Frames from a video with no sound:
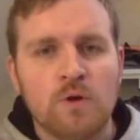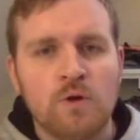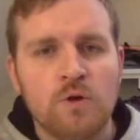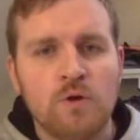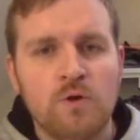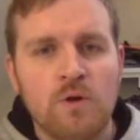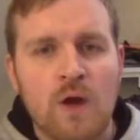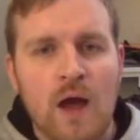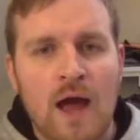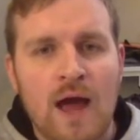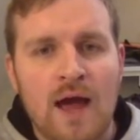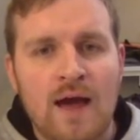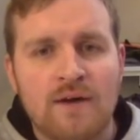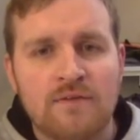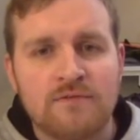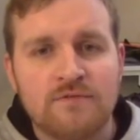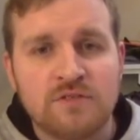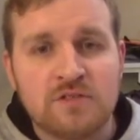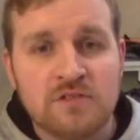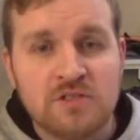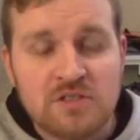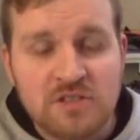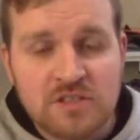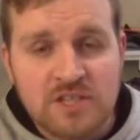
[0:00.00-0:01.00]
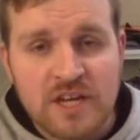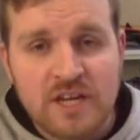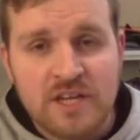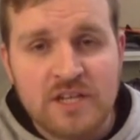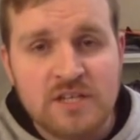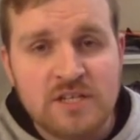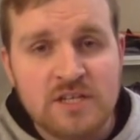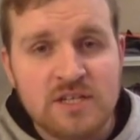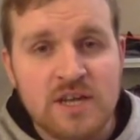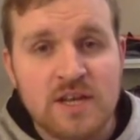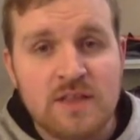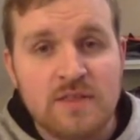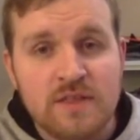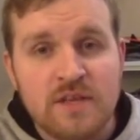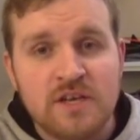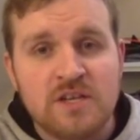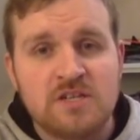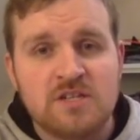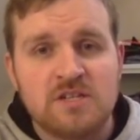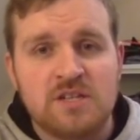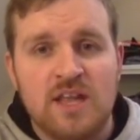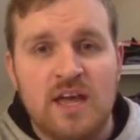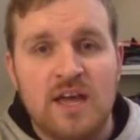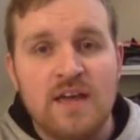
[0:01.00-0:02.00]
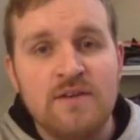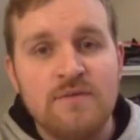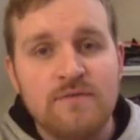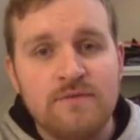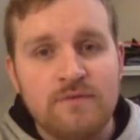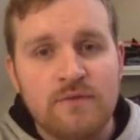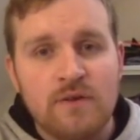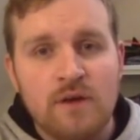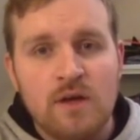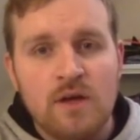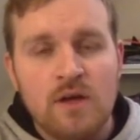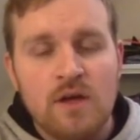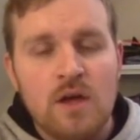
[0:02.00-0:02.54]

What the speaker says: who have sinned in this life,